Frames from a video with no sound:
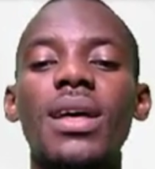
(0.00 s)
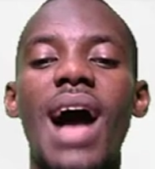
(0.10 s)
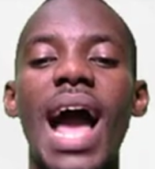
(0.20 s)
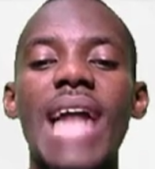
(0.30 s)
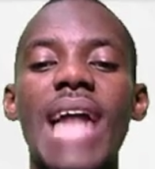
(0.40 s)

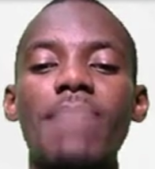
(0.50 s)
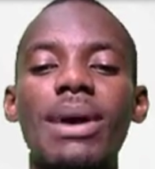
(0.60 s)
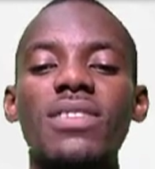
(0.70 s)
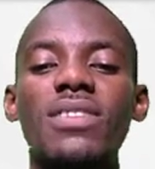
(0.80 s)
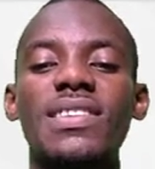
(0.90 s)
I just
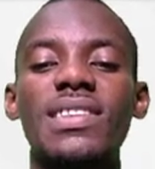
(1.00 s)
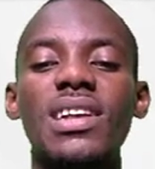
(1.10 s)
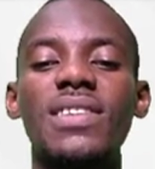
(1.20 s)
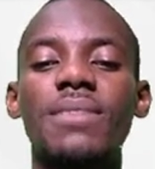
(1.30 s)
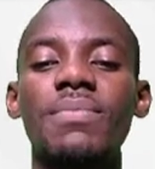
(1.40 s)
minus the
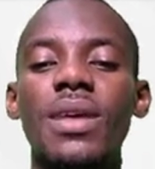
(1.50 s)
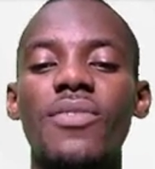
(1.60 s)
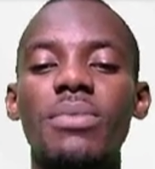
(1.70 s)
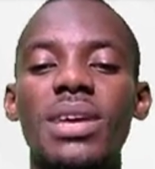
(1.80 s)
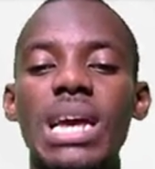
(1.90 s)
series
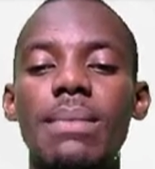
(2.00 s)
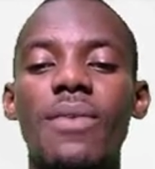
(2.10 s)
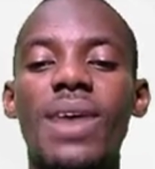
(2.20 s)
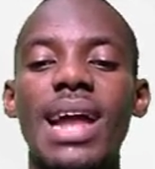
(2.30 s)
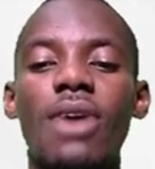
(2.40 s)
from the
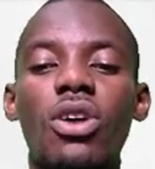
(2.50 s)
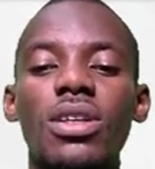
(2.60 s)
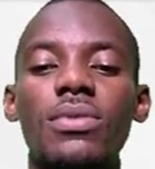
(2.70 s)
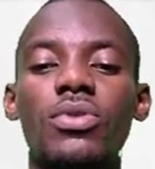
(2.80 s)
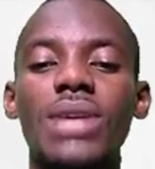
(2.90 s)
EMF, and I got
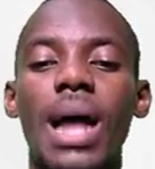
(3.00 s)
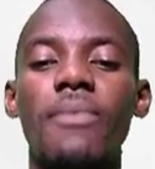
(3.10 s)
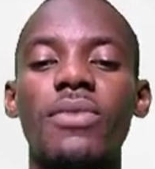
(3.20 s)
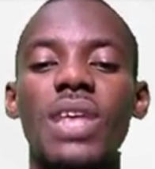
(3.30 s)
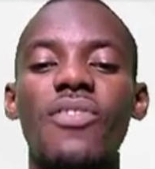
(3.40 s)
the total
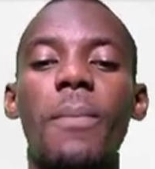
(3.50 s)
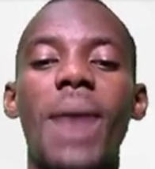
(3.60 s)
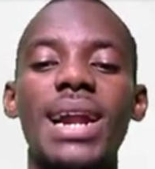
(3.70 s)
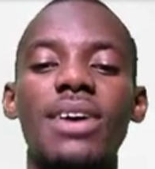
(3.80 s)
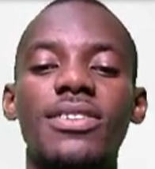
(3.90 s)
voltage for
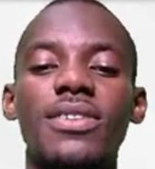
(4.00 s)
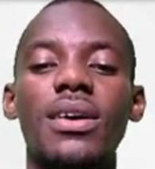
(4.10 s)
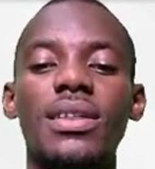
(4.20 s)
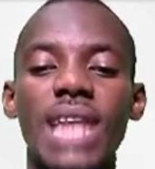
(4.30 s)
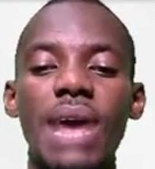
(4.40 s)
parallel is
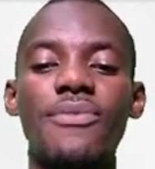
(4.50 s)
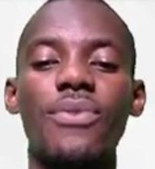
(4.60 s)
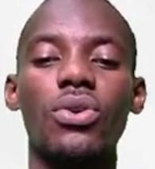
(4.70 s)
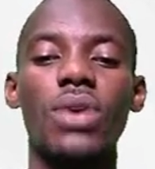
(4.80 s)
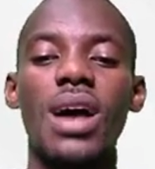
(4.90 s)
10
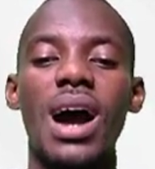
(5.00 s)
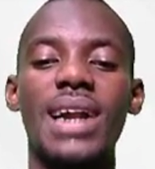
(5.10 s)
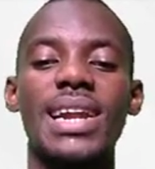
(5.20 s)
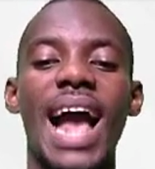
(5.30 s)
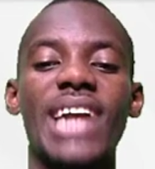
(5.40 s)
volts,
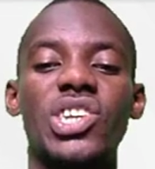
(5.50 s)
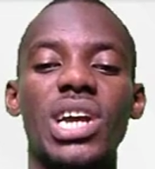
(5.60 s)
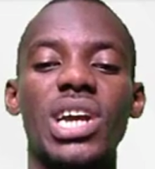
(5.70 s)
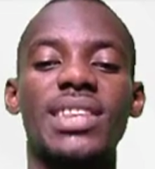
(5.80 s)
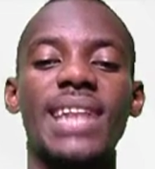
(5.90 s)
and then I
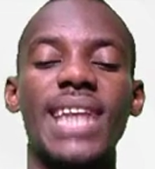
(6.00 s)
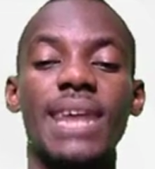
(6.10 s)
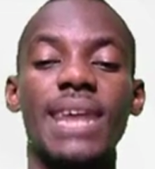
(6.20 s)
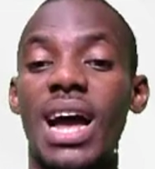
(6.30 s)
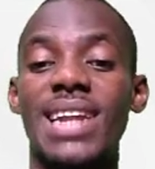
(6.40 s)
shared
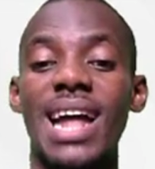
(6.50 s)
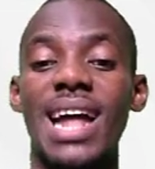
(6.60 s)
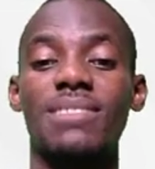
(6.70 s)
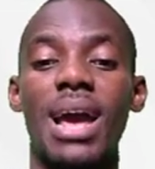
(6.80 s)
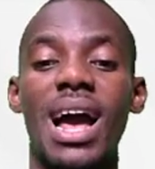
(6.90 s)
10, and that
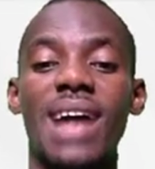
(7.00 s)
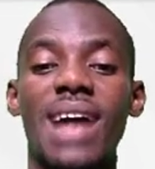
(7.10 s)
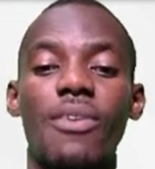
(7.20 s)
is my answer